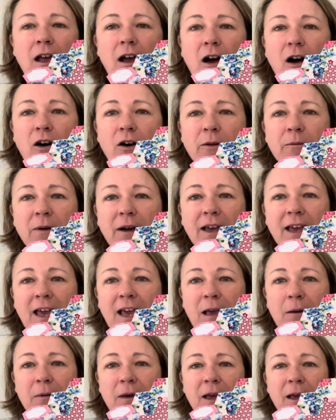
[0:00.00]
on my
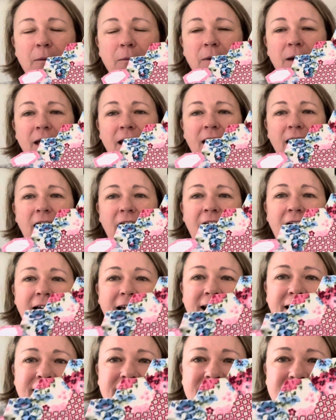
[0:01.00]
EPP,
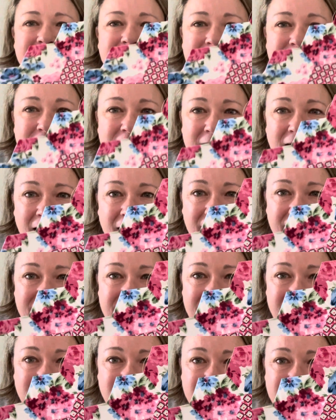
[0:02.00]
and you can't
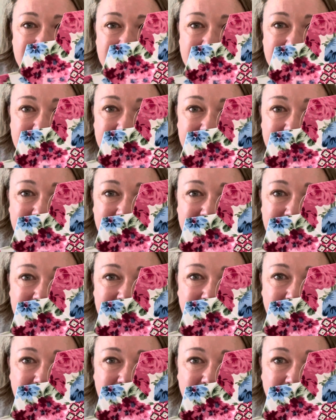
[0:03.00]
even see the
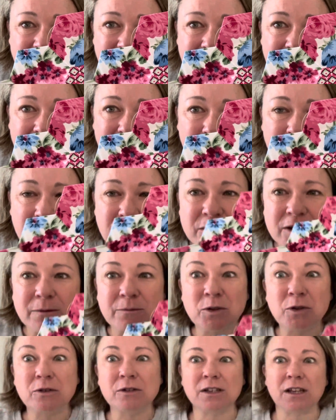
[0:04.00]
stitching now because I'm
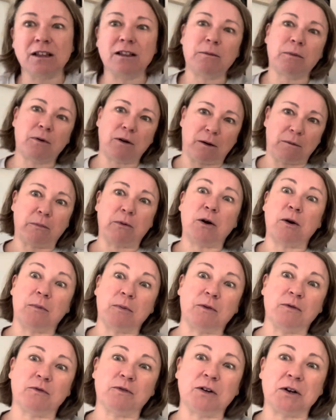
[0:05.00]
using the
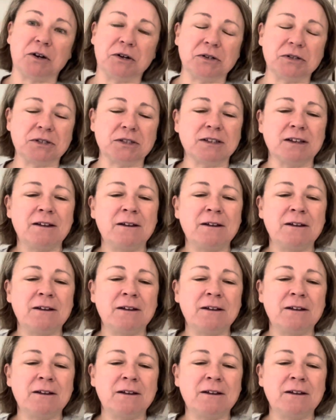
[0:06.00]
proper floss,